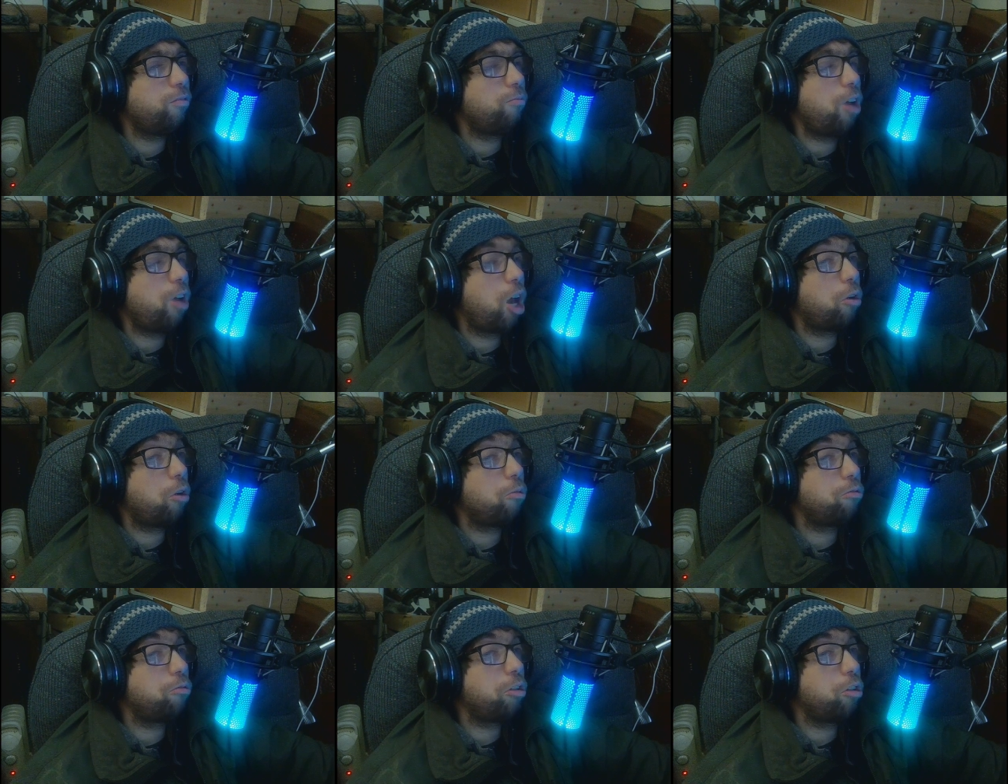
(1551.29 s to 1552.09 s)
I
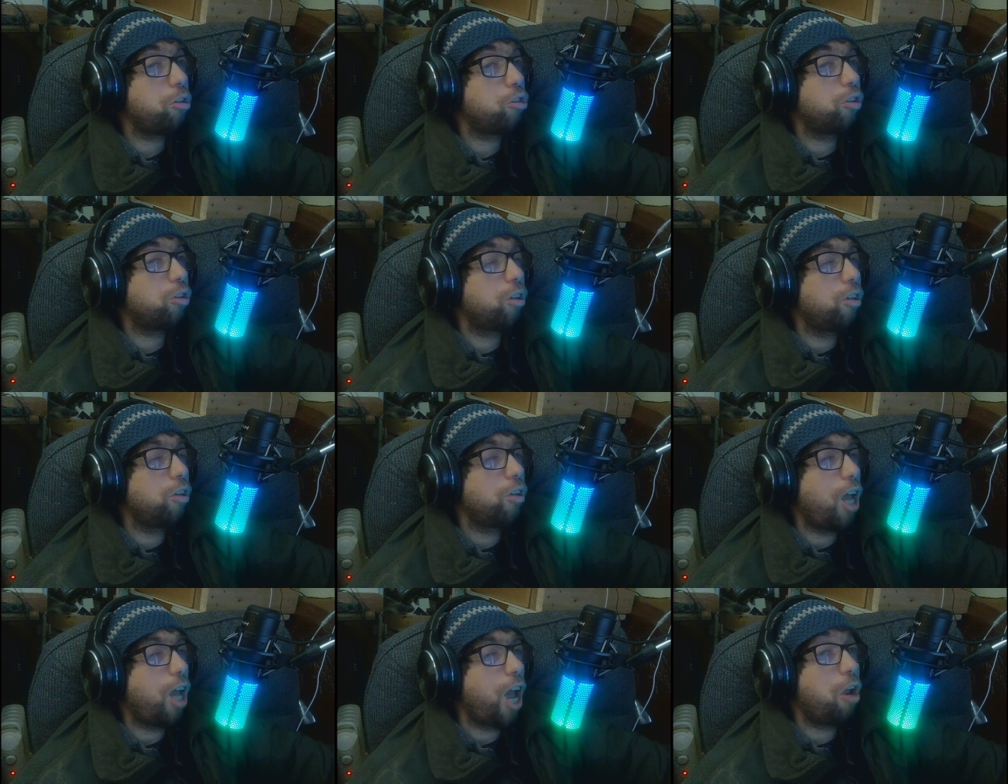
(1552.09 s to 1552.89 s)
don't think so.
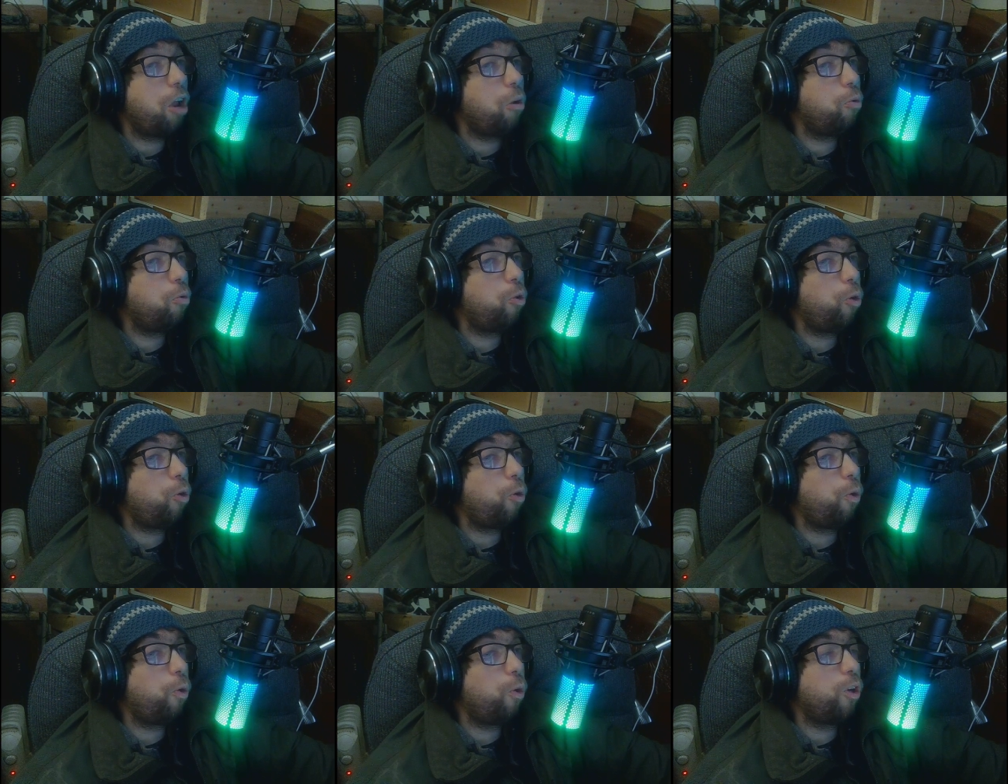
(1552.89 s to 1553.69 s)
I don't know.